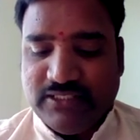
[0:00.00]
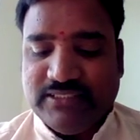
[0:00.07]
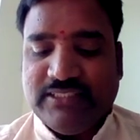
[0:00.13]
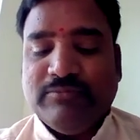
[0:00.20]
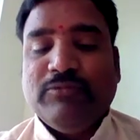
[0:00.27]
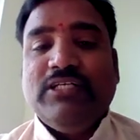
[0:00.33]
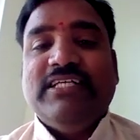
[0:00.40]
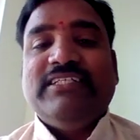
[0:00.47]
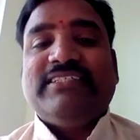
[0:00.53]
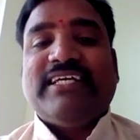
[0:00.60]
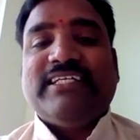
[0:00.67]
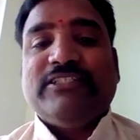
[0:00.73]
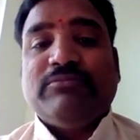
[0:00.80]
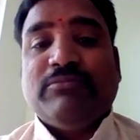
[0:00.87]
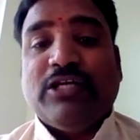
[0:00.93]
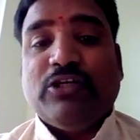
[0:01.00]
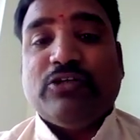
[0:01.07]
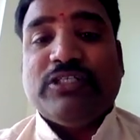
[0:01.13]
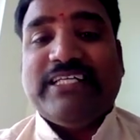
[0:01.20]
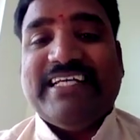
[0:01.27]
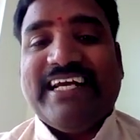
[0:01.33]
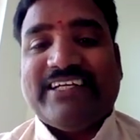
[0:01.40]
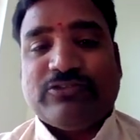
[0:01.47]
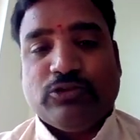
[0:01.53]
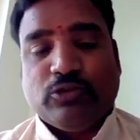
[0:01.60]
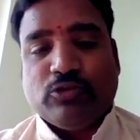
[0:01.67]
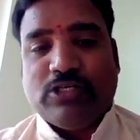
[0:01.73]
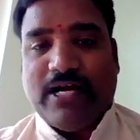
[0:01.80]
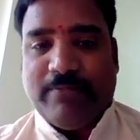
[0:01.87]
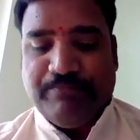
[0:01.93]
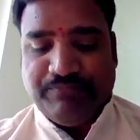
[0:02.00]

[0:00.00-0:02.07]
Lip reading: similes and melody, etc.